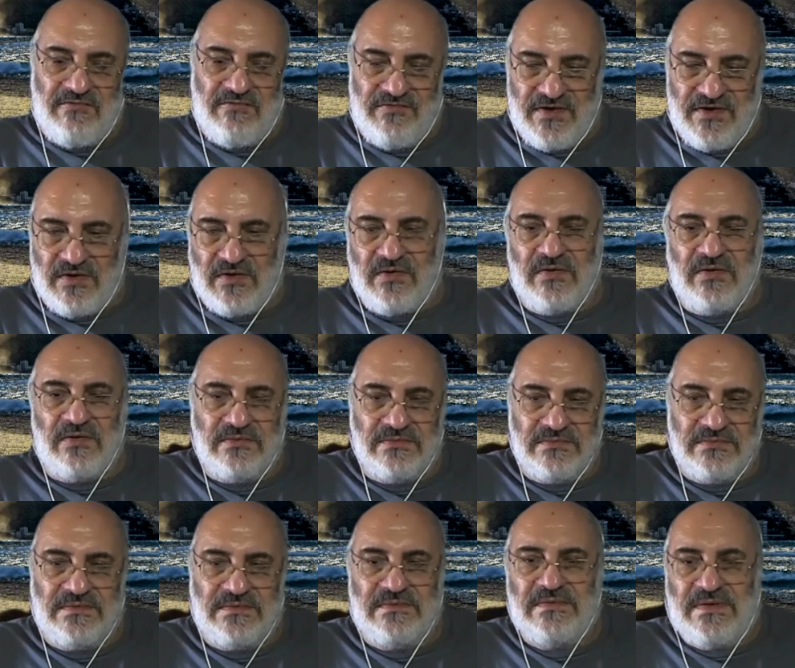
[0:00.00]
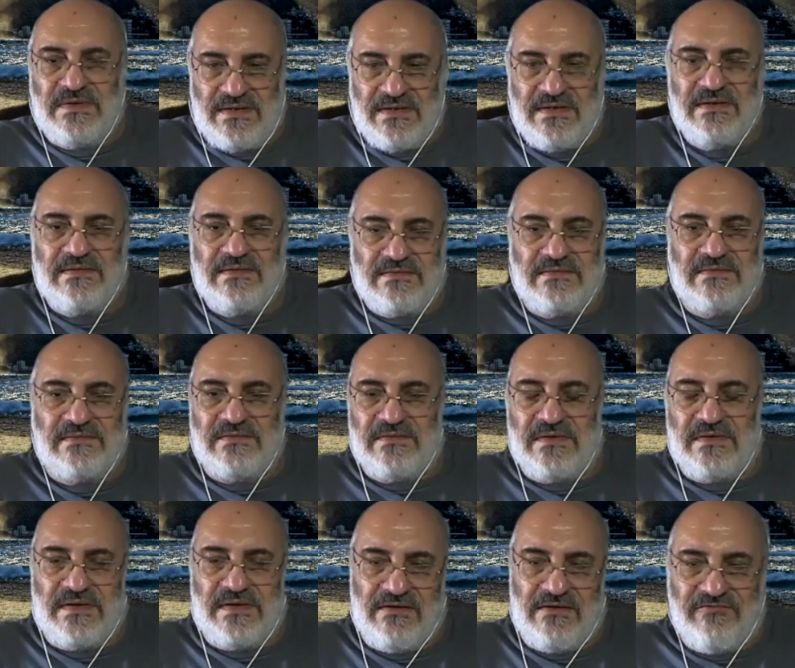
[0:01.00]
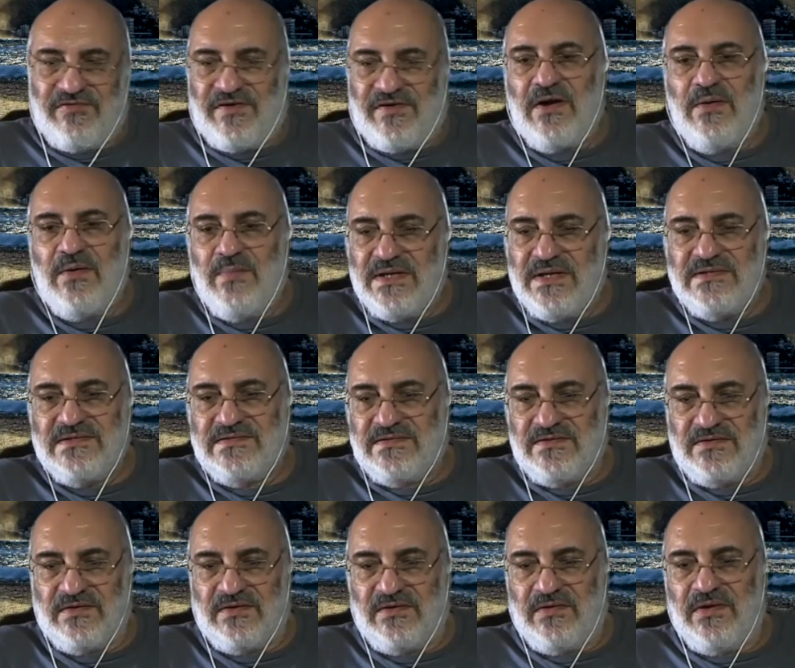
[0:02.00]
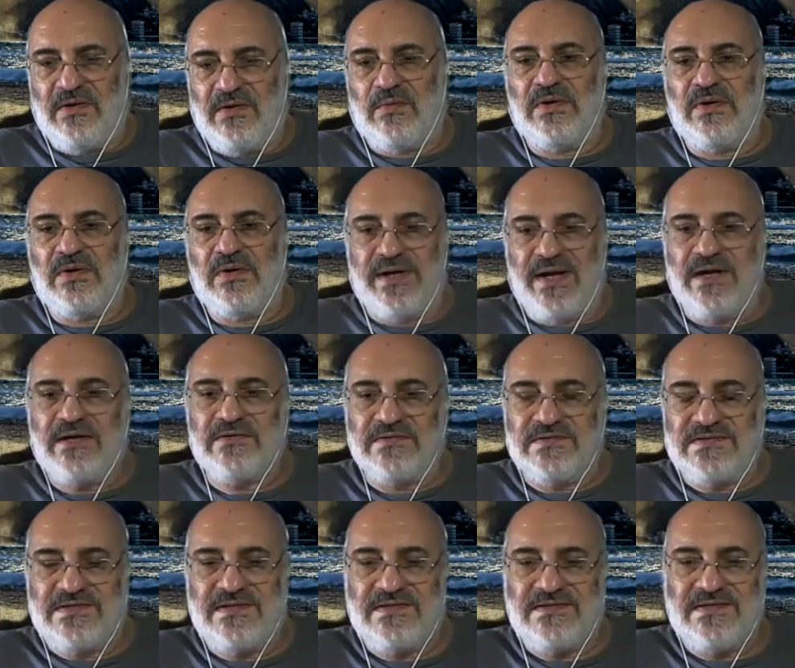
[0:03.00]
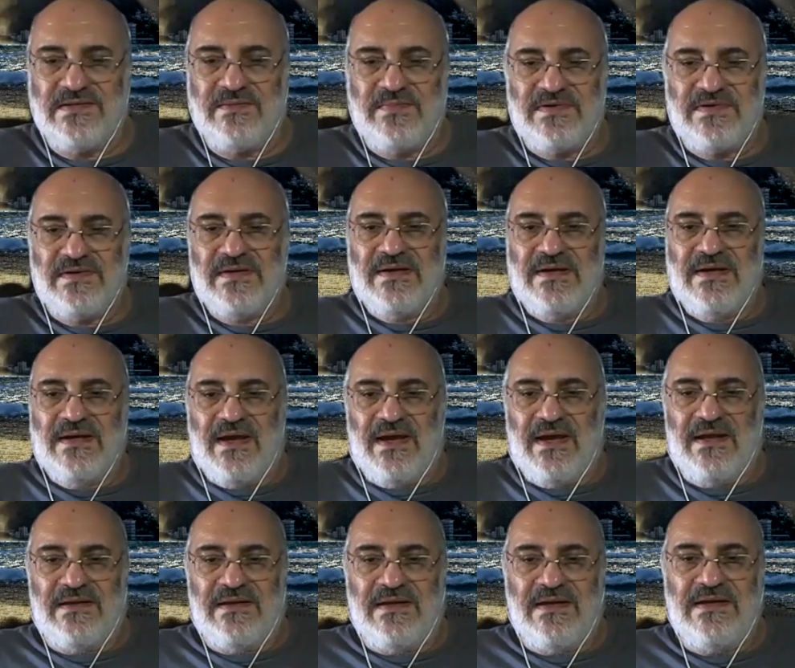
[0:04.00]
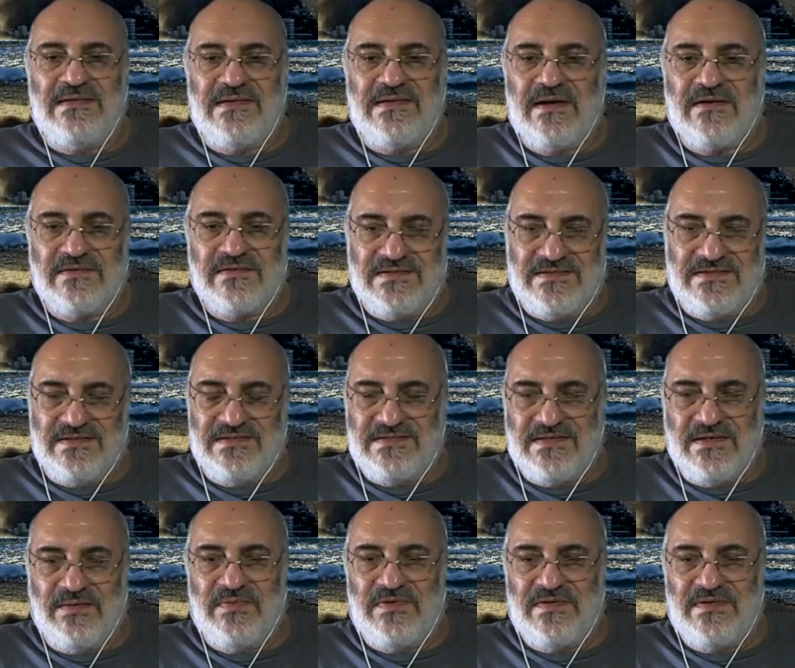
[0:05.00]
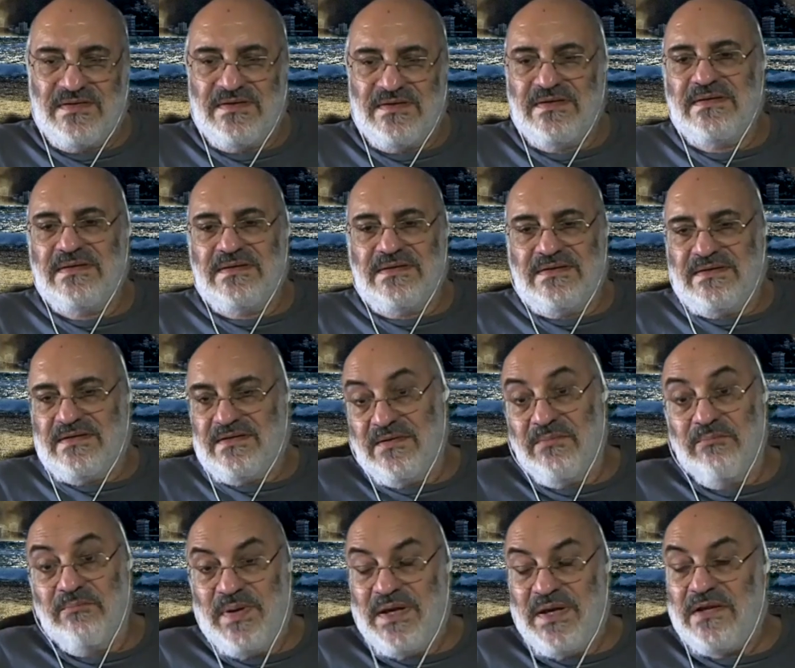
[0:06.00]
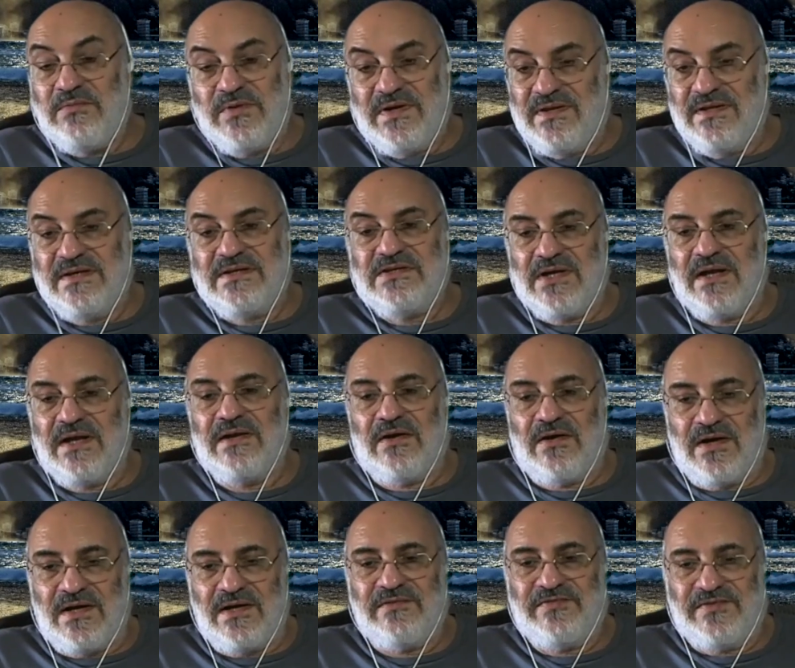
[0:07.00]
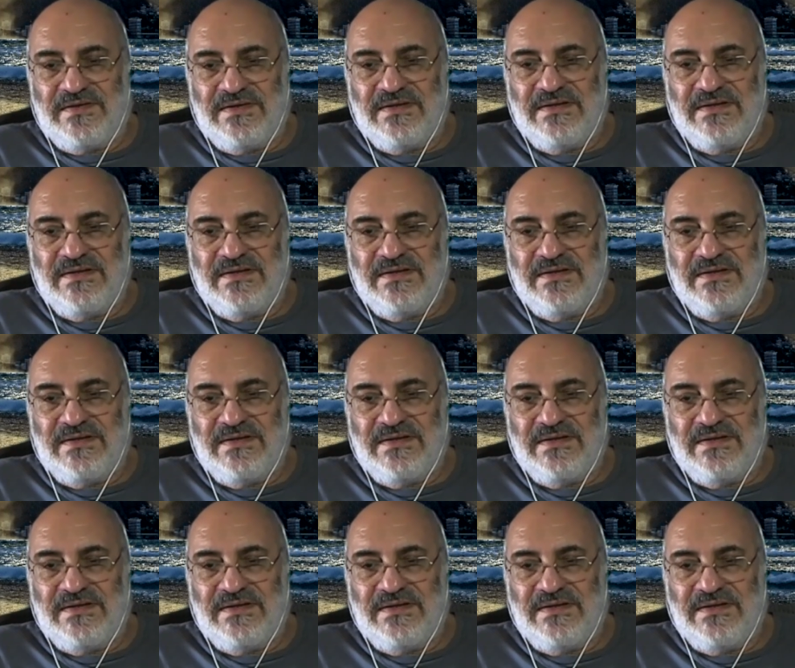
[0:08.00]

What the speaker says: their own environments, their own ecosystems, and these ecosystems compete with each other often.